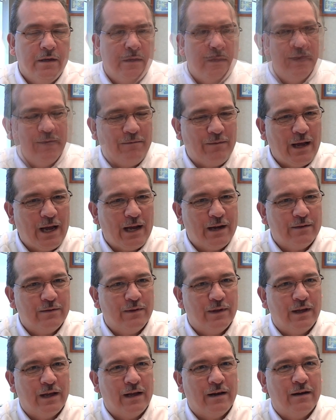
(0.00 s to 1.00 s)
The
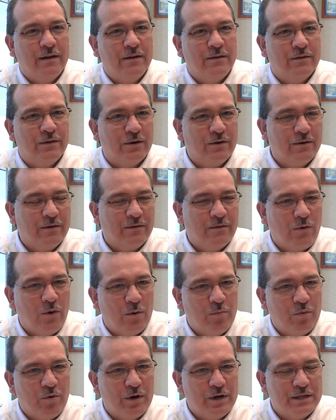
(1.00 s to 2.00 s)
fact that the
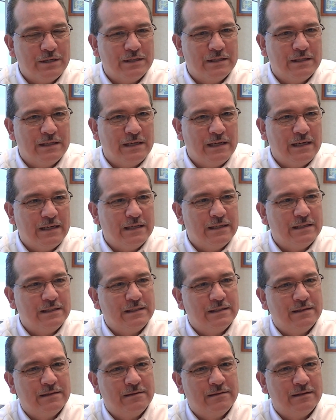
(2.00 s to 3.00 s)
corporation
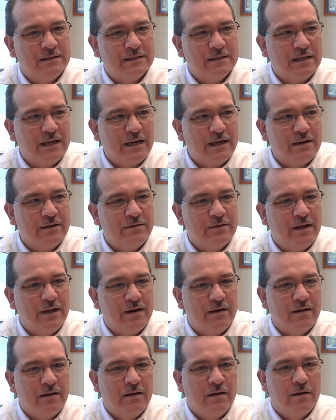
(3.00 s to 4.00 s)
has decided that